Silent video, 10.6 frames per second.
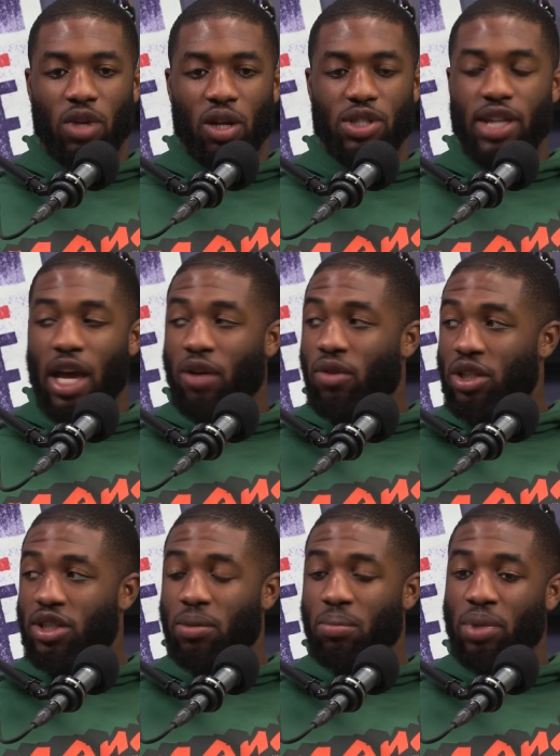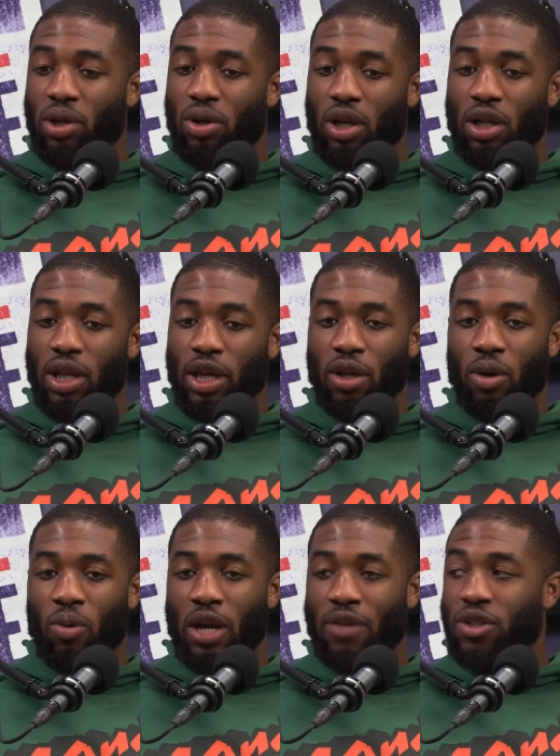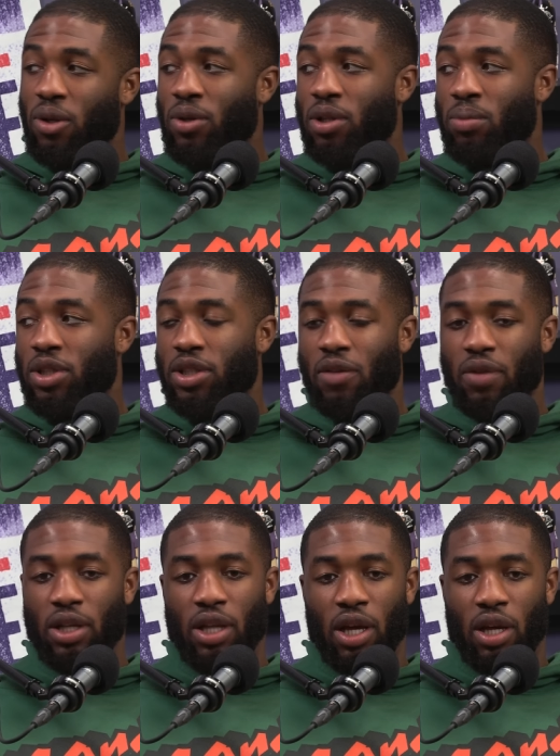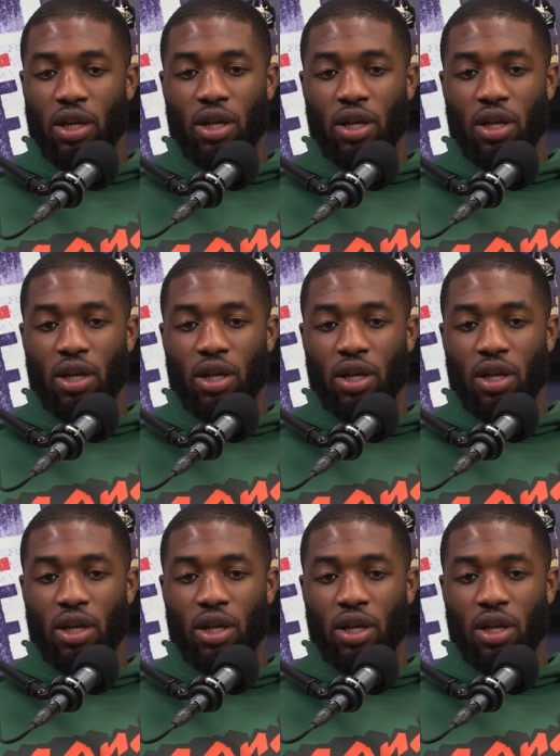you know, stack rushes and build on, like, you know, what I've shown him and stuff like mm-hmm. that.